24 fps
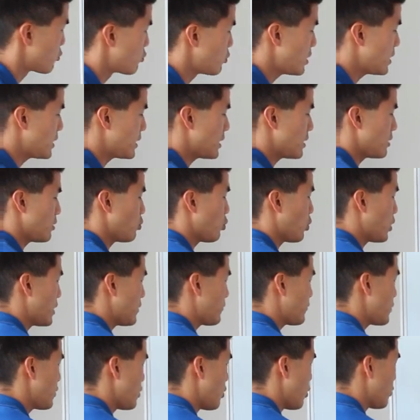what
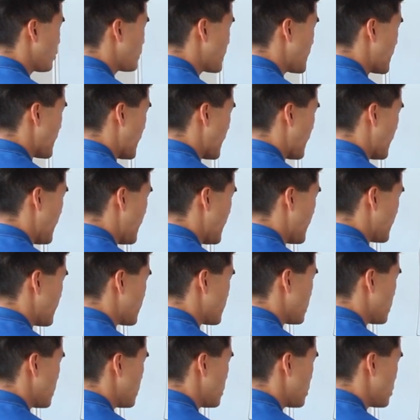if you only
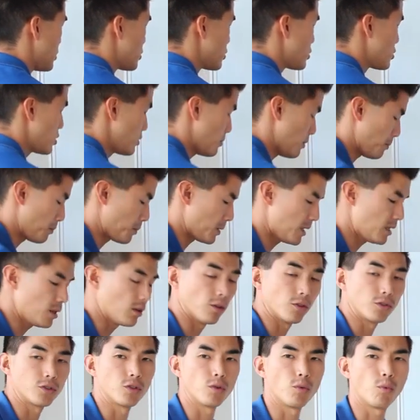had to
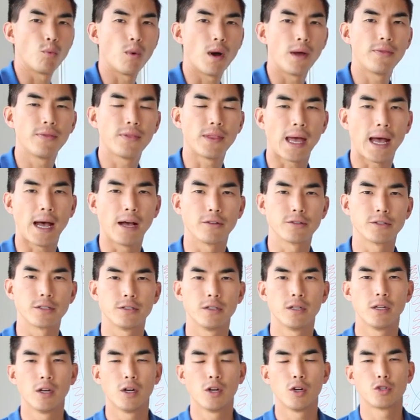appeal to
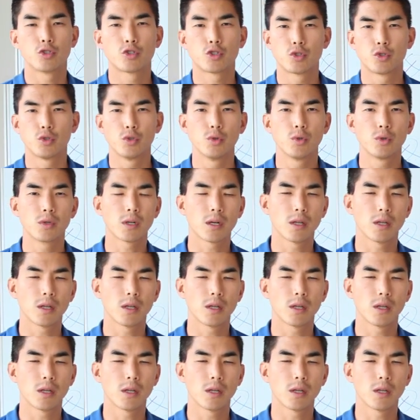1000 true